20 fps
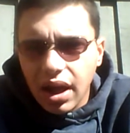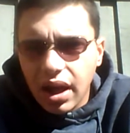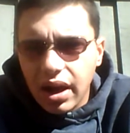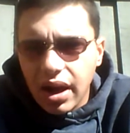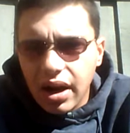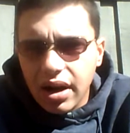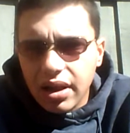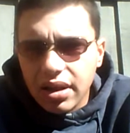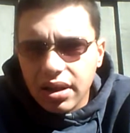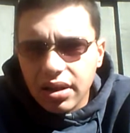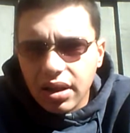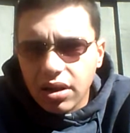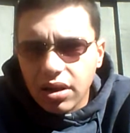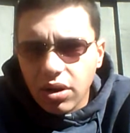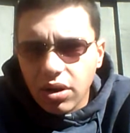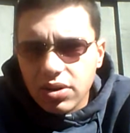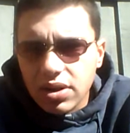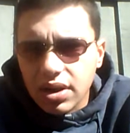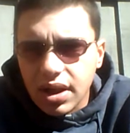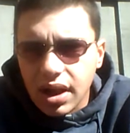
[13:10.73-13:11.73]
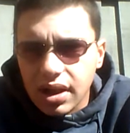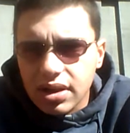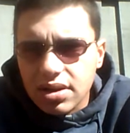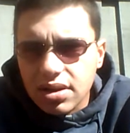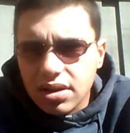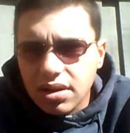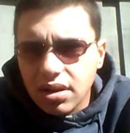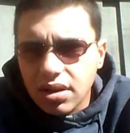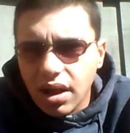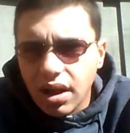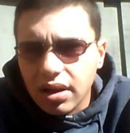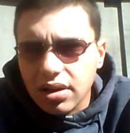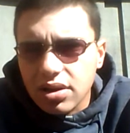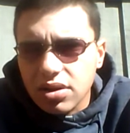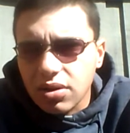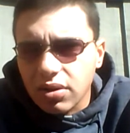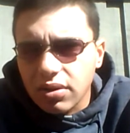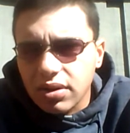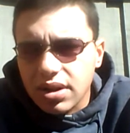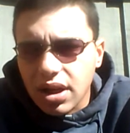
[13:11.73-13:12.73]
And anything that goes against that
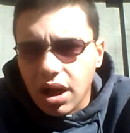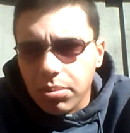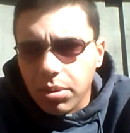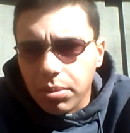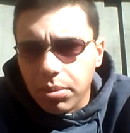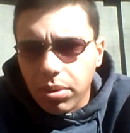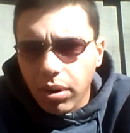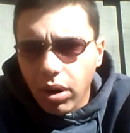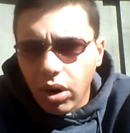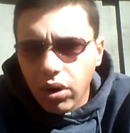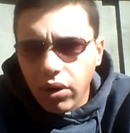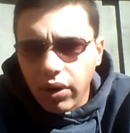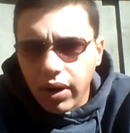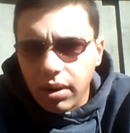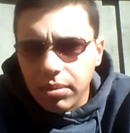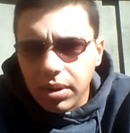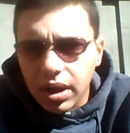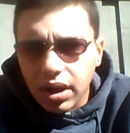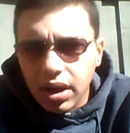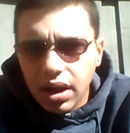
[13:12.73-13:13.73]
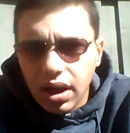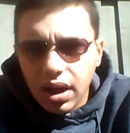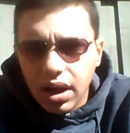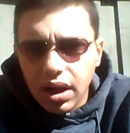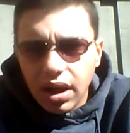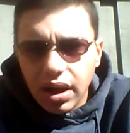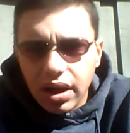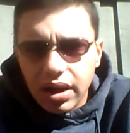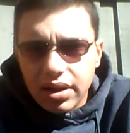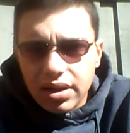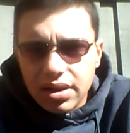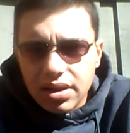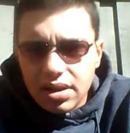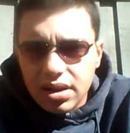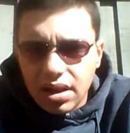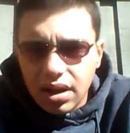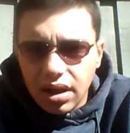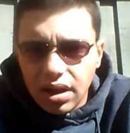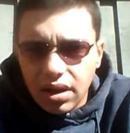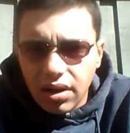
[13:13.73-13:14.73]
certain type of programming
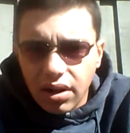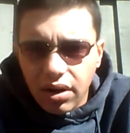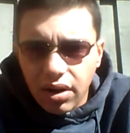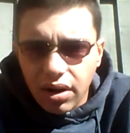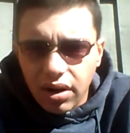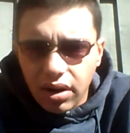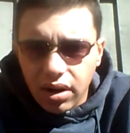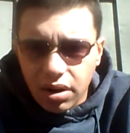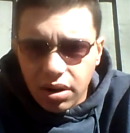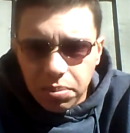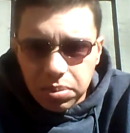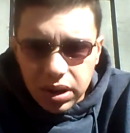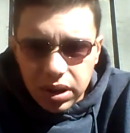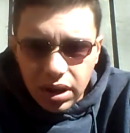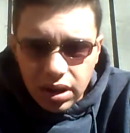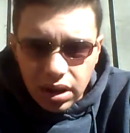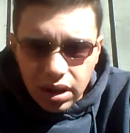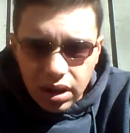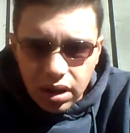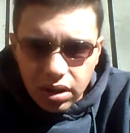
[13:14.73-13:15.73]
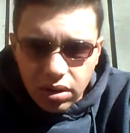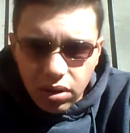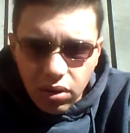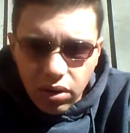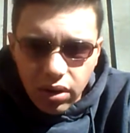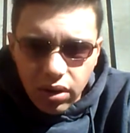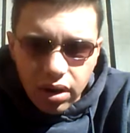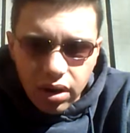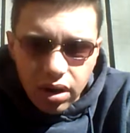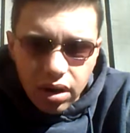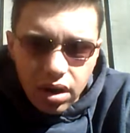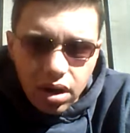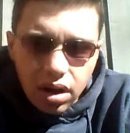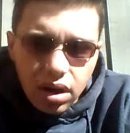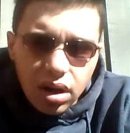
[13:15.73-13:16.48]
is either completely ignored